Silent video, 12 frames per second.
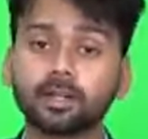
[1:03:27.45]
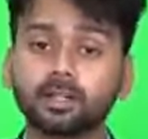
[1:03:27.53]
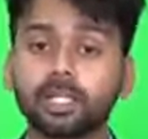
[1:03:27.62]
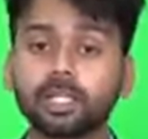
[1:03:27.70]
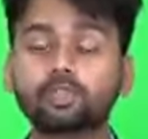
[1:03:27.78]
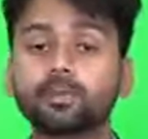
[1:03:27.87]

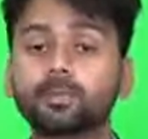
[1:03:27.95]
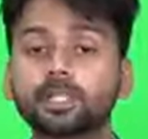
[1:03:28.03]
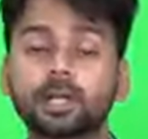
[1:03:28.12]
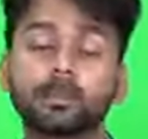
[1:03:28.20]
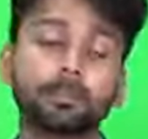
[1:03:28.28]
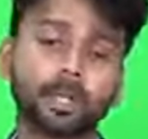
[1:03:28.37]
there should be
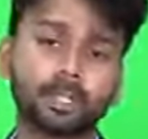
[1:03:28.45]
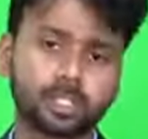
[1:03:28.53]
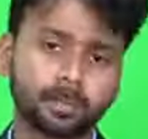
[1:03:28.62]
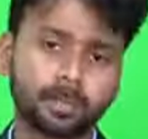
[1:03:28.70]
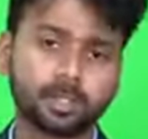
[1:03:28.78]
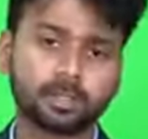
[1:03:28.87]
some
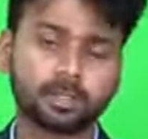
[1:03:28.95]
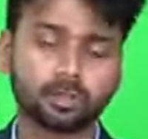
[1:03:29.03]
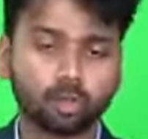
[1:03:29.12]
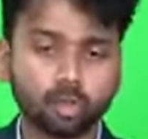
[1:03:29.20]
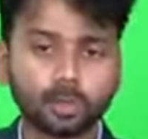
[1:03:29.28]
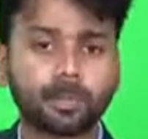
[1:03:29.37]
principles.
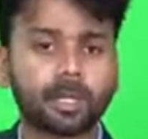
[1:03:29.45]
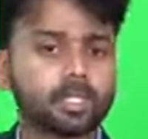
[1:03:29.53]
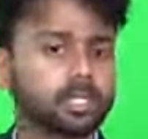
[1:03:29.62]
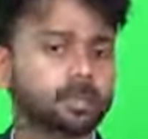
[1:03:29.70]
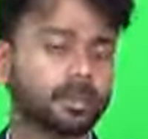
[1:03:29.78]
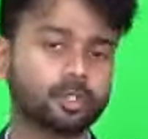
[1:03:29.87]
Those
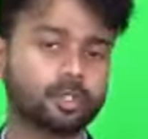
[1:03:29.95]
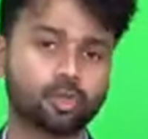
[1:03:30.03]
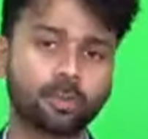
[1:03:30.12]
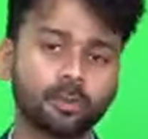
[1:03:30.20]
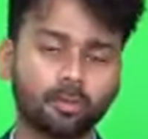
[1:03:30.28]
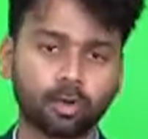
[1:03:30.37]
principles
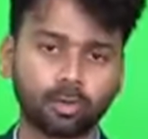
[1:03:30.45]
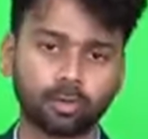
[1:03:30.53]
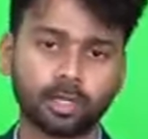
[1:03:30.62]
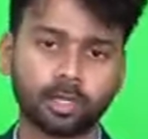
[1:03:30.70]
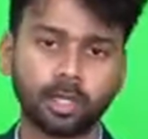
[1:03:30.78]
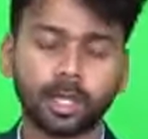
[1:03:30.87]
should be
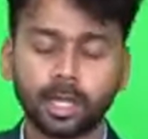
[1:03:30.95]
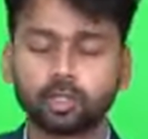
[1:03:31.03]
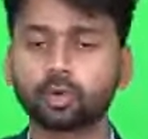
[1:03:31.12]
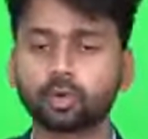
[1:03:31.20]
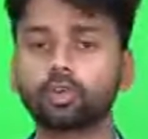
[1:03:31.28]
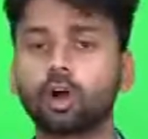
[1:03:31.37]
followed.
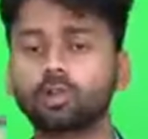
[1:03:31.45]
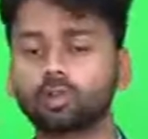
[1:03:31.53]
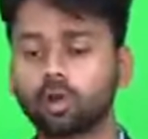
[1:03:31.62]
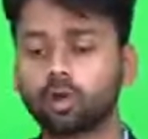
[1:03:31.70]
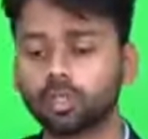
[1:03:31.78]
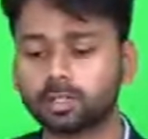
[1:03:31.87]
It should not
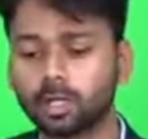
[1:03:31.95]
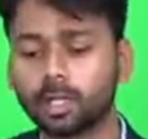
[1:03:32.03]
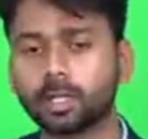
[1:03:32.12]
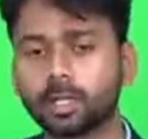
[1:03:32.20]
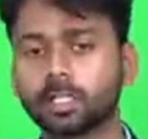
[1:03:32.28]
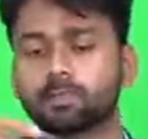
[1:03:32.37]
cross
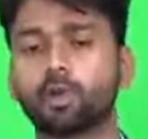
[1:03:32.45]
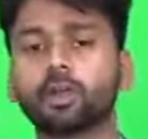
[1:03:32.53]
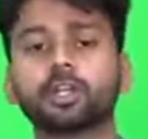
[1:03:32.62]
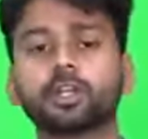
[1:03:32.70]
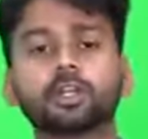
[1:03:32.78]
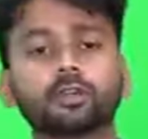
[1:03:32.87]
an
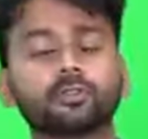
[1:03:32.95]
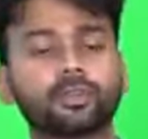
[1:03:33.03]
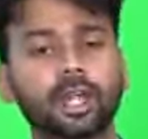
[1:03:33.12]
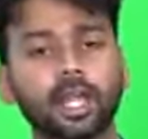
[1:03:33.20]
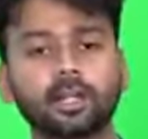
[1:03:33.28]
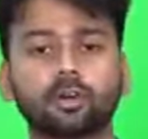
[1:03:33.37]

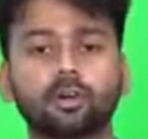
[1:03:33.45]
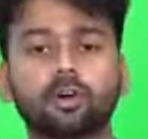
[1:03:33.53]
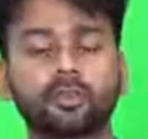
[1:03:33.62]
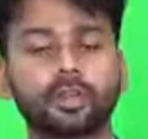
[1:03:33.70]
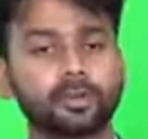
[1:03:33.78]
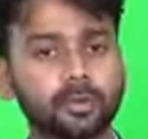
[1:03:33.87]
exploitative rate
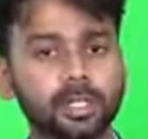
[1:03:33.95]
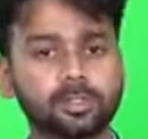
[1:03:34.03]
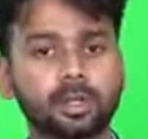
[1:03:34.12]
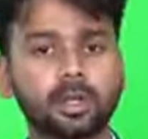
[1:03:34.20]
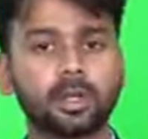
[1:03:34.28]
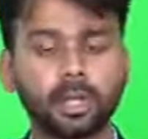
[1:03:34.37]
of
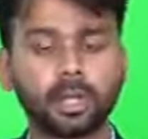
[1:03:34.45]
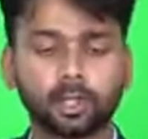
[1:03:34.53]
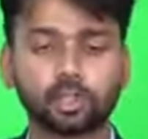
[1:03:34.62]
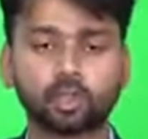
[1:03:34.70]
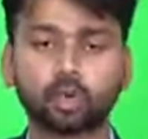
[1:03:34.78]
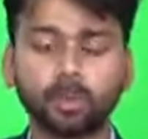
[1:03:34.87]
interest.
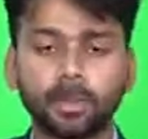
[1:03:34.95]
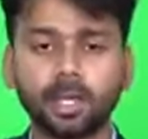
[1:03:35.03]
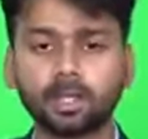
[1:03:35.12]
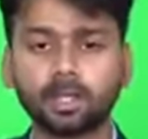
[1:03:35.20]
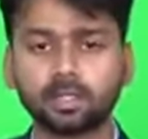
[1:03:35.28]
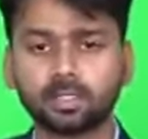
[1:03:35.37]
It should
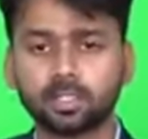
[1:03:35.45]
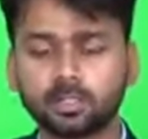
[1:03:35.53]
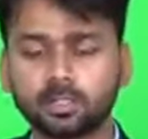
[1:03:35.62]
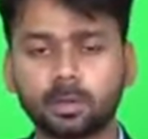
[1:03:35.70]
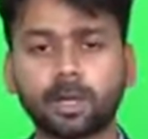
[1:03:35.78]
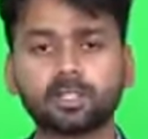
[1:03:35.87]
be
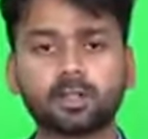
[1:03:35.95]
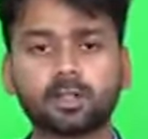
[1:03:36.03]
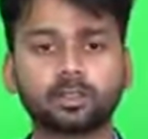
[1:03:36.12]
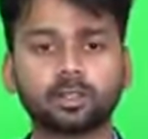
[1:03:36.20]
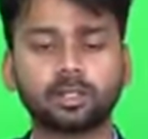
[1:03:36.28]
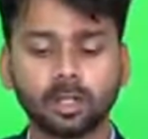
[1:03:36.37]
systemized
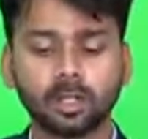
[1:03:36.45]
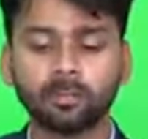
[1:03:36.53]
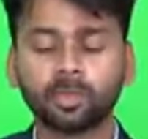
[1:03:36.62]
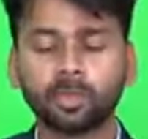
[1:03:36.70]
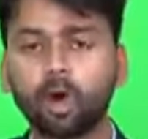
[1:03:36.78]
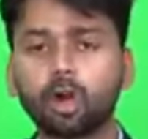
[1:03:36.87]
like this.
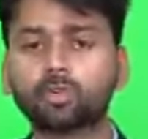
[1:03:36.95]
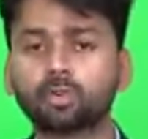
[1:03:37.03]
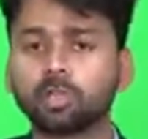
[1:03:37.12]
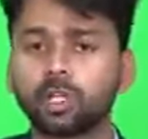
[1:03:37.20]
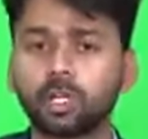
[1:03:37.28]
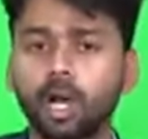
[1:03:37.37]
What
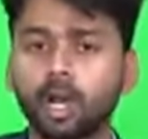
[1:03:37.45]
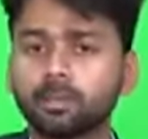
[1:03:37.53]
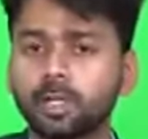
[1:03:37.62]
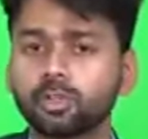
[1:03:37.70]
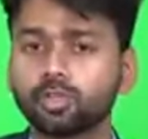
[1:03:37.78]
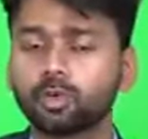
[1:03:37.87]
role the
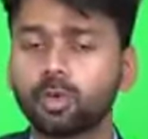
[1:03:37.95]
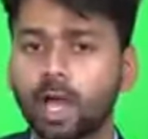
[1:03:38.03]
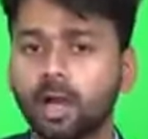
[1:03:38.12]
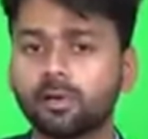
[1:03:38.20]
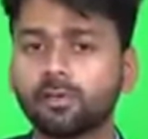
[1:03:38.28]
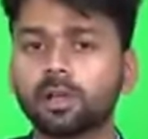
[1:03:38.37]
government should
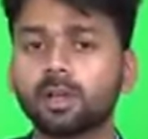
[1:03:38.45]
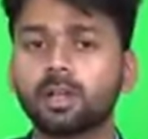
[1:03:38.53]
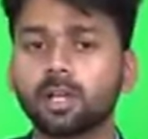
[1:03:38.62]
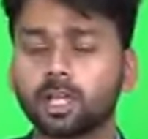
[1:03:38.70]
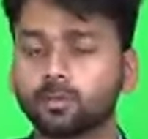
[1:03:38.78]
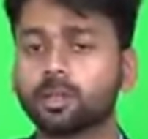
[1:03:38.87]
have
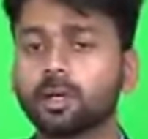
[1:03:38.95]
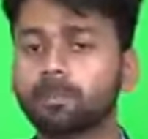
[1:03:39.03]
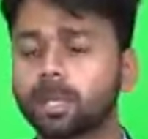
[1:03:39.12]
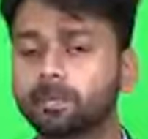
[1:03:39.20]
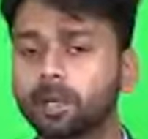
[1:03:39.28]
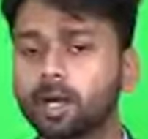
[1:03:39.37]
if the
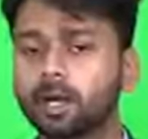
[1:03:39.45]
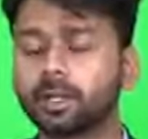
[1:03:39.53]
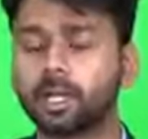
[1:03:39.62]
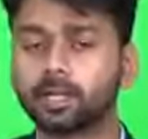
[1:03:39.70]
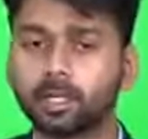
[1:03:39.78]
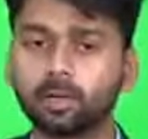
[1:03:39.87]
people are
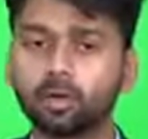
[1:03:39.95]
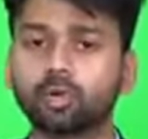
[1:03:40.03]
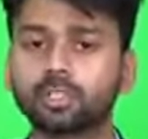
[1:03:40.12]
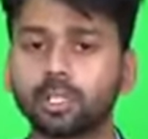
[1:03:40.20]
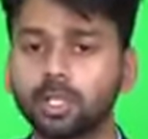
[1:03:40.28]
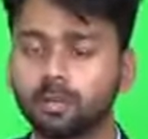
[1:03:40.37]
getting
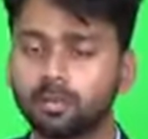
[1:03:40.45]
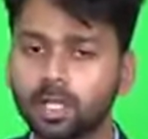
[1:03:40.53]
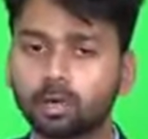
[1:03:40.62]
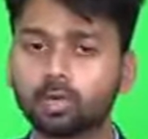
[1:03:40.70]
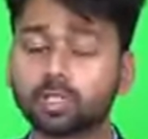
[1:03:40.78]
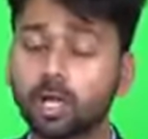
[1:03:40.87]
loans and
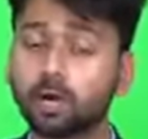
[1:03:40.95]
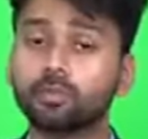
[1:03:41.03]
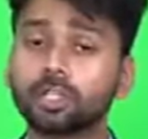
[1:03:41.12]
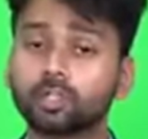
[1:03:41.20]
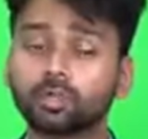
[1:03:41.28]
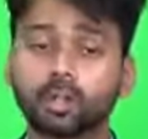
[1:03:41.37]
giving loans, how
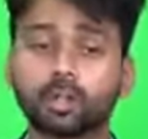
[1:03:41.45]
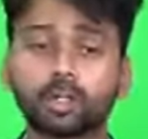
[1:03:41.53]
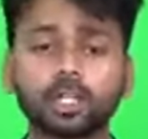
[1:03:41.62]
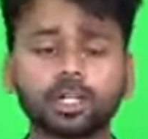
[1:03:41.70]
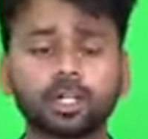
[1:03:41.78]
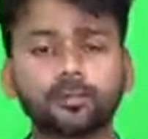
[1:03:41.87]
we should
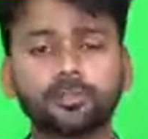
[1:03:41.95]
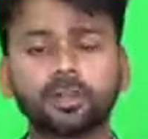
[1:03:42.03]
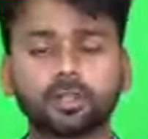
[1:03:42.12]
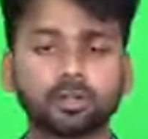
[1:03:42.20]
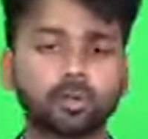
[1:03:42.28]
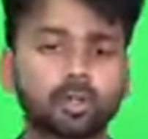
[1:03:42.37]
regulate it,
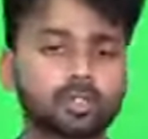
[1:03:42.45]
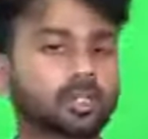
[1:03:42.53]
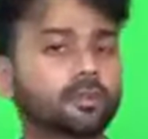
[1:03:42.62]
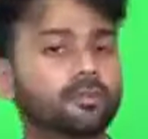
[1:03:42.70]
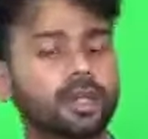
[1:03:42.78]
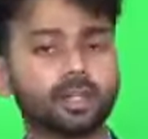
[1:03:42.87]
everything was
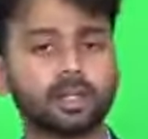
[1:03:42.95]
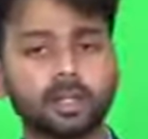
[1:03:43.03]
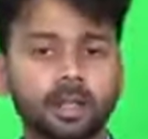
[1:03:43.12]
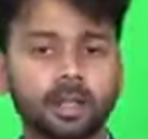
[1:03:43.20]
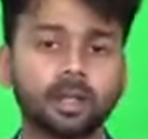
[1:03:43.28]
given in